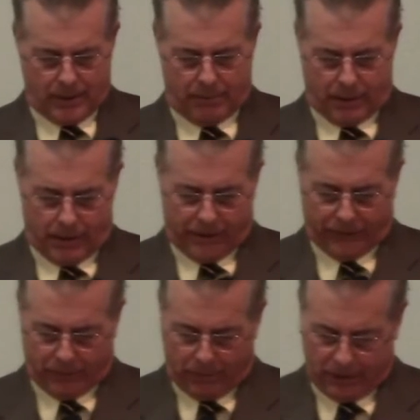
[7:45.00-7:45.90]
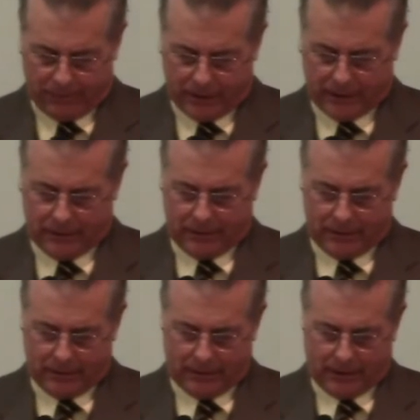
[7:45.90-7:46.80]
But our disappointment
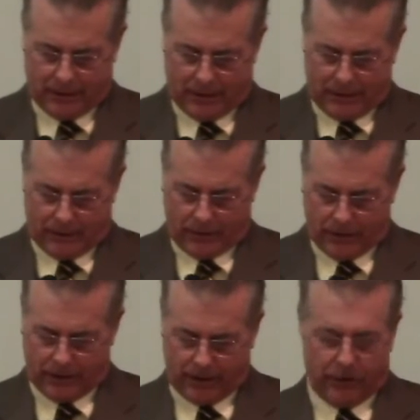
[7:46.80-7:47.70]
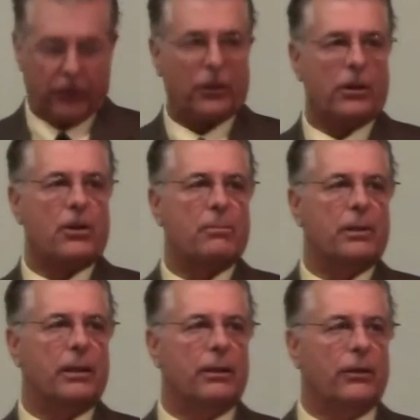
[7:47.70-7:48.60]
can turn into
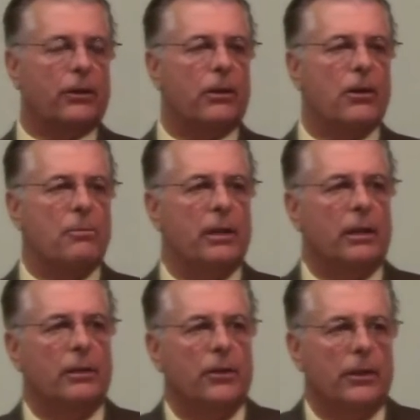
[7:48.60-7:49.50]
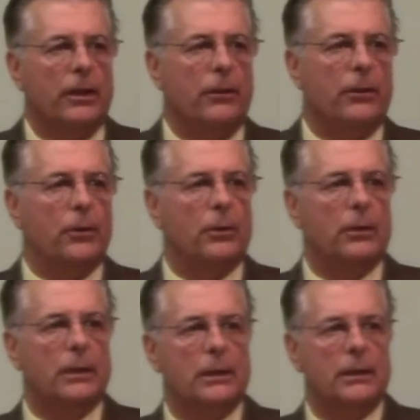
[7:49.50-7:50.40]
discouragement, and discouragement can turn into
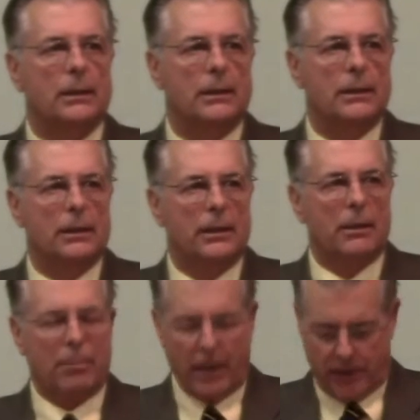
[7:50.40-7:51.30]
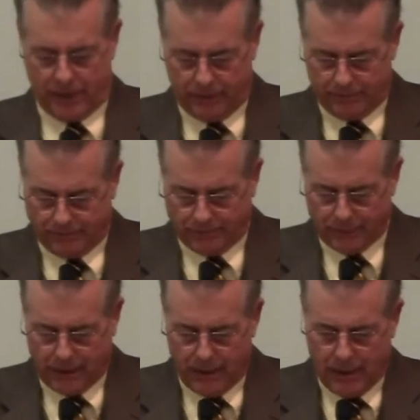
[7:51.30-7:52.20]
depression.
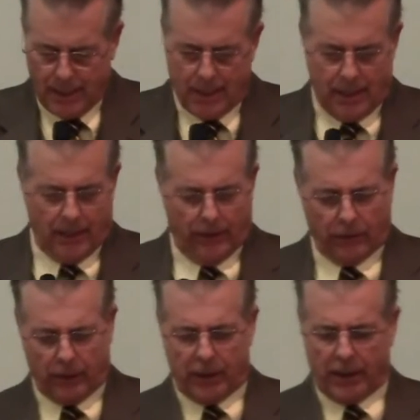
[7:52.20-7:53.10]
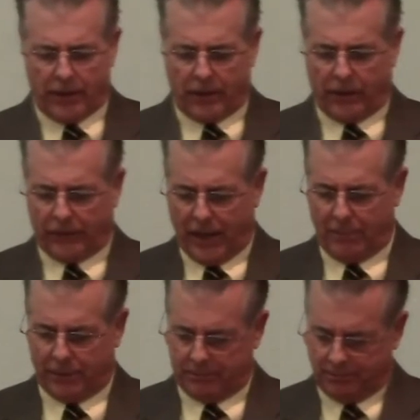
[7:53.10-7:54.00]
Let's look at another
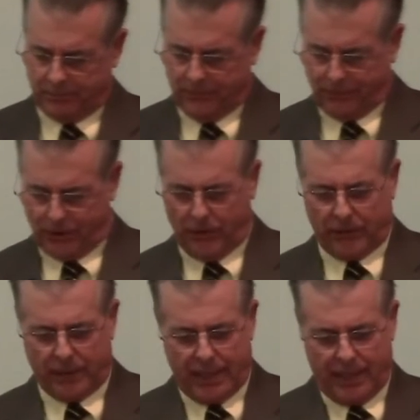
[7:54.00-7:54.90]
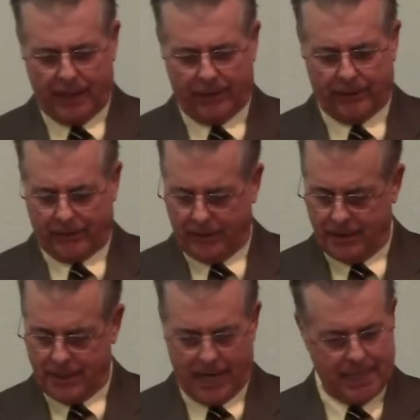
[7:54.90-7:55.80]
example. 1 Kings
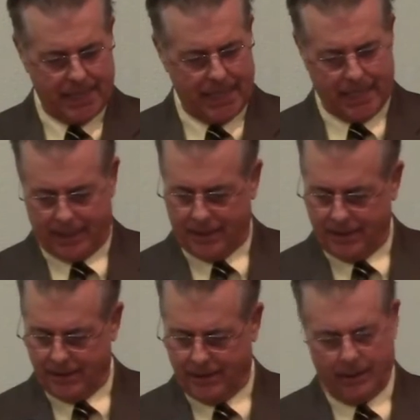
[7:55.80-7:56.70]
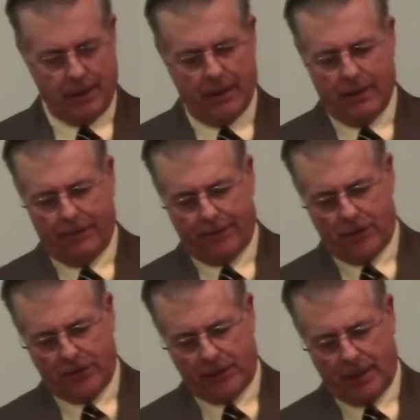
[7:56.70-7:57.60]
19.
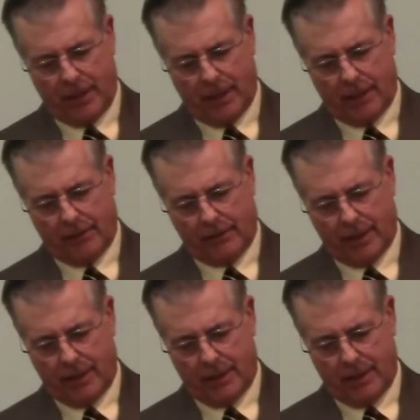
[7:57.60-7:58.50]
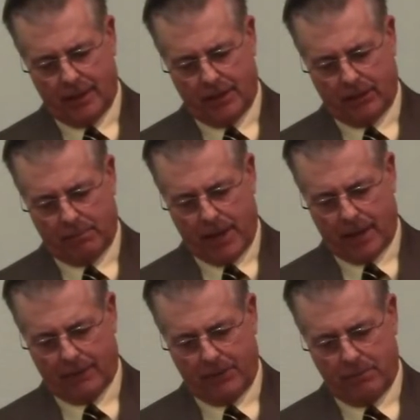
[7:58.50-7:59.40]
1 Kings 19, just
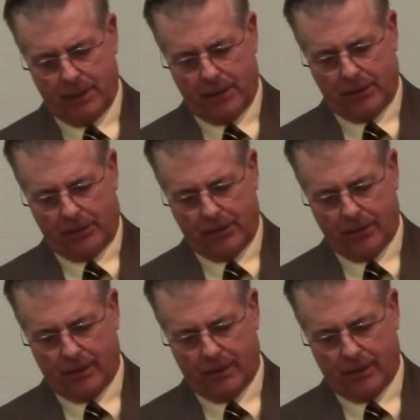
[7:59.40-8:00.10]
back a few pages to your